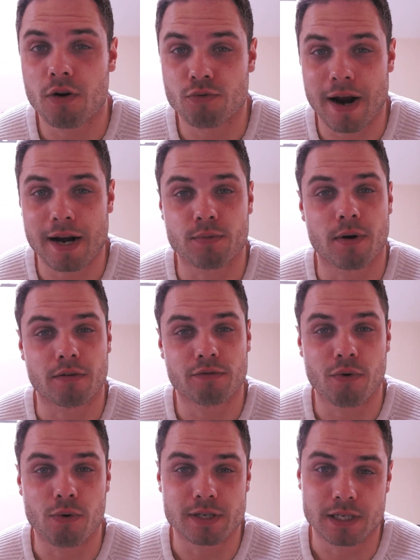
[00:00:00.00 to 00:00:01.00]
RAD
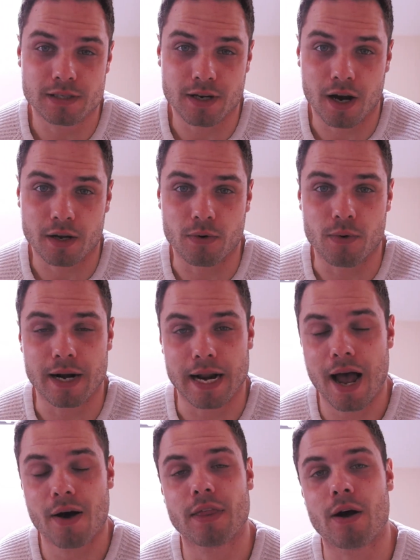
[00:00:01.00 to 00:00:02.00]
140 cycle and
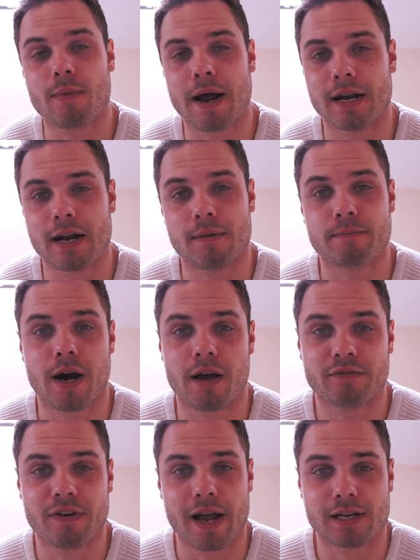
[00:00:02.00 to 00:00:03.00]
how that went and my
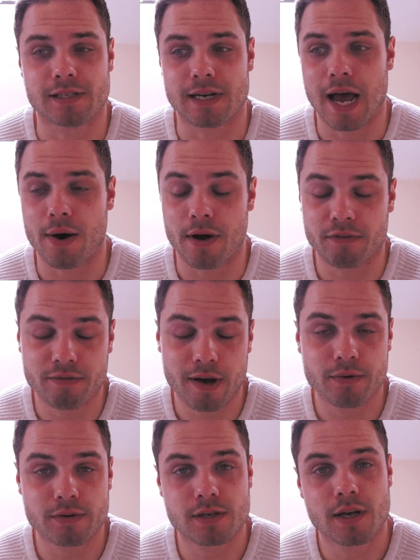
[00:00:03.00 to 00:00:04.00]
effects and how I
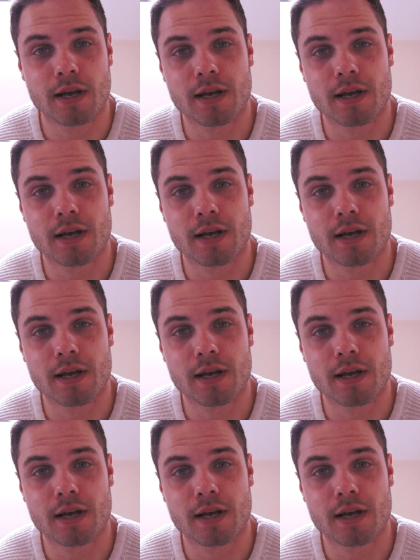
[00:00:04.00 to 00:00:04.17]
felt.